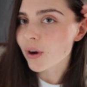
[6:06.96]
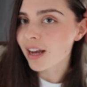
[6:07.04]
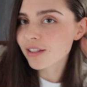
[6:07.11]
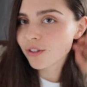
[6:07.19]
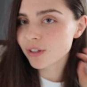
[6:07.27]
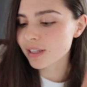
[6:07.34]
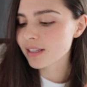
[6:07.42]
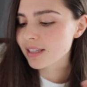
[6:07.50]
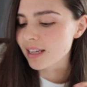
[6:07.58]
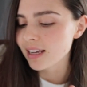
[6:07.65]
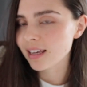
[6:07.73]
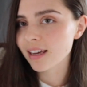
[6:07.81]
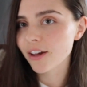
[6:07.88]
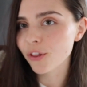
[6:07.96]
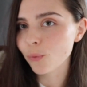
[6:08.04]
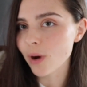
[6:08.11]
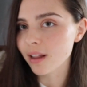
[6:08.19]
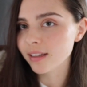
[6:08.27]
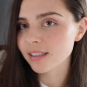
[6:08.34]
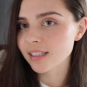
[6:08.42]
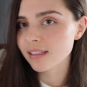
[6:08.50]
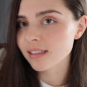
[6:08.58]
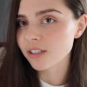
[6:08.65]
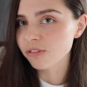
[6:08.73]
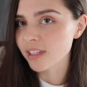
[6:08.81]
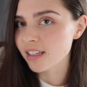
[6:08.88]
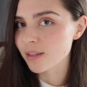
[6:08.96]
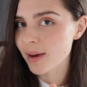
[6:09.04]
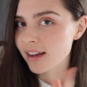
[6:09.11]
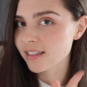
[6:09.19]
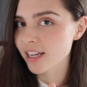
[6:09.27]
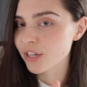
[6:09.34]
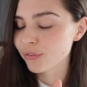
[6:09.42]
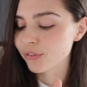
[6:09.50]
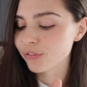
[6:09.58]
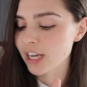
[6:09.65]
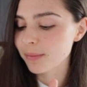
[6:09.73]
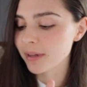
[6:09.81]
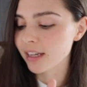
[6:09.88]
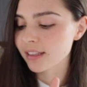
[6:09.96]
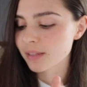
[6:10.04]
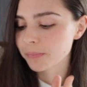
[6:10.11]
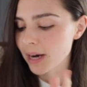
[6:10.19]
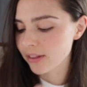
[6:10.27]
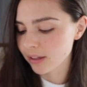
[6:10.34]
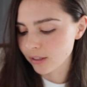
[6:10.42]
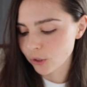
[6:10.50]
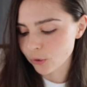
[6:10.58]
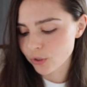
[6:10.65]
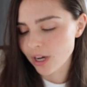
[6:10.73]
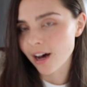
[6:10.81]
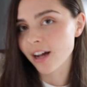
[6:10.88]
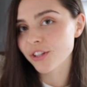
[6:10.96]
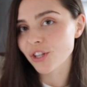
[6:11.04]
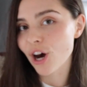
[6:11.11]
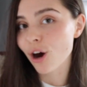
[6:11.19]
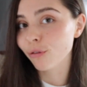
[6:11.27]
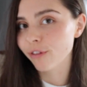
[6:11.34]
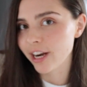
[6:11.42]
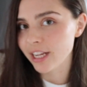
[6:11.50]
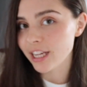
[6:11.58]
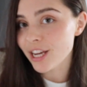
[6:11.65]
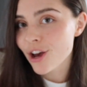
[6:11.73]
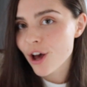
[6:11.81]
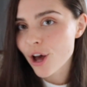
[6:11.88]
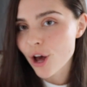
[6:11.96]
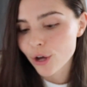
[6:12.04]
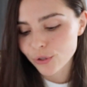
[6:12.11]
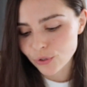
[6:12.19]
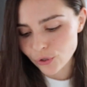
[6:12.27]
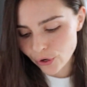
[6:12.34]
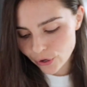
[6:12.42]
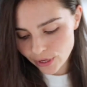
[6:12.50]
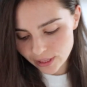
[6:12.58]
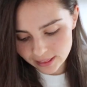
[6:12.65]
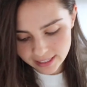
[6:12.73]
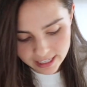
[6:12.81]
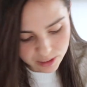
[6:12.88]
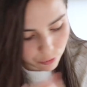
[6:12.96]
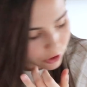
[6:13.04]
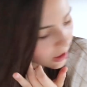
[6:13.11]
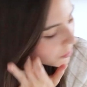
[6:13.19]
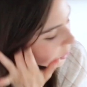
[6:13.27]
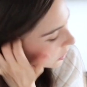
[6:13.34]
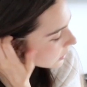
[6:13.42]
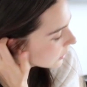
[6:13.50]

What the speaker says: as you can see here, the Wellington still needs about 10 to 15 minutes, but the little tarts are ready. So let's put them on a